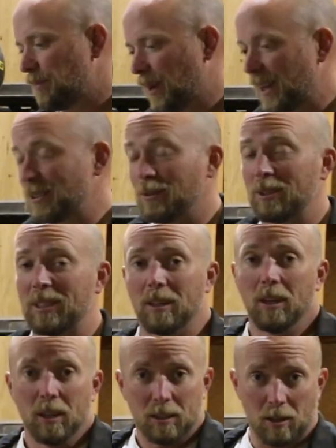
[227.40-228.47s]
but I do need
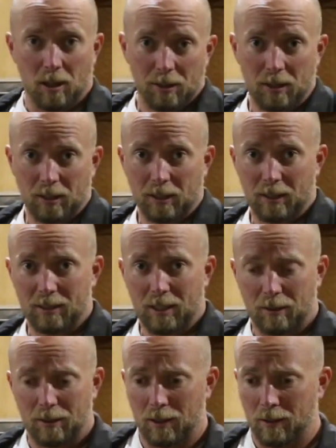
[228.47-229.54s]
to all the young kids
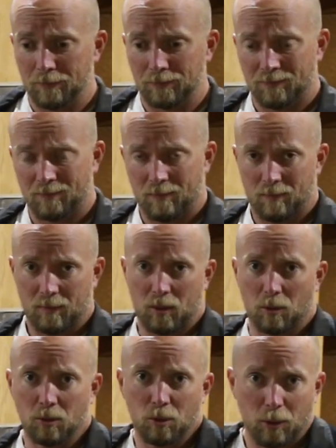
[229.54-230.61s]
out there
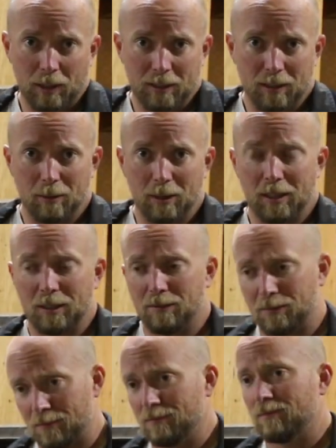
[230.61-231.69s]
don't do what I did in my
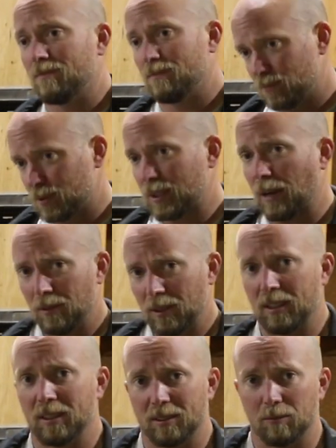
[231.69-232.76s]
life
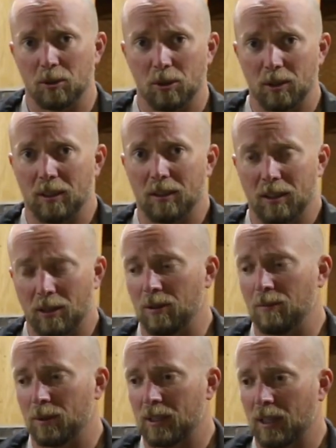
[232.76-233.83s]
definitely get some good
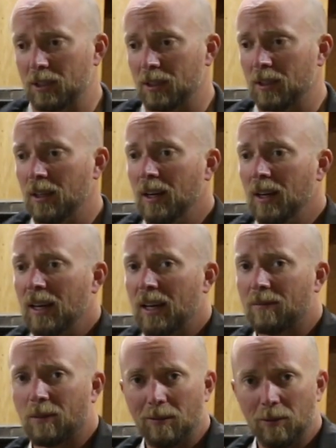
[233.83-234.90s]
hearing protection.
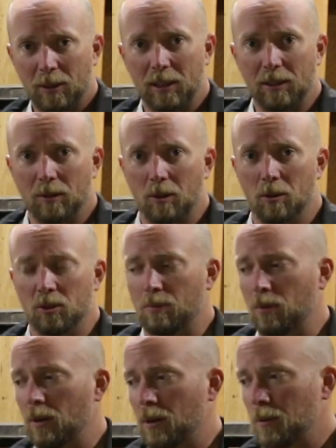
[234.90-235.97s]
And for everybody out there who's a
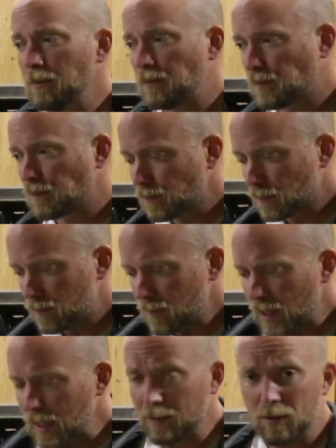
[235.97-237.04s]
pro,
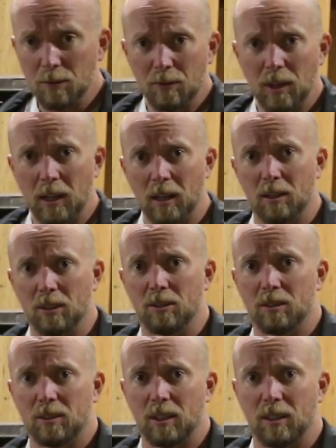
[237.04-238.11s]
if you've got a
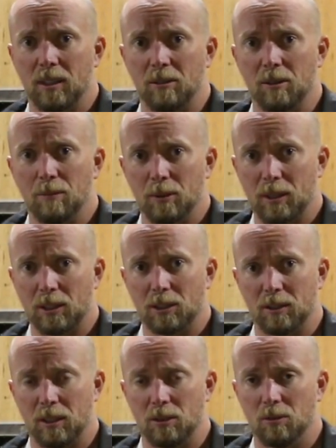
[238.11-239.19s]
good set of hearing
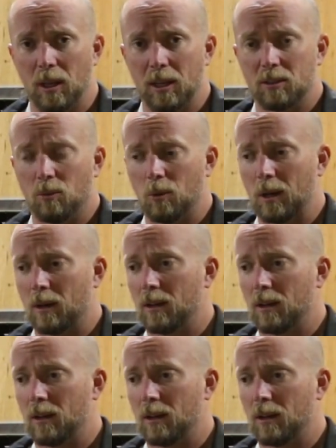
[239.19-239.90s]
protection that you like to wear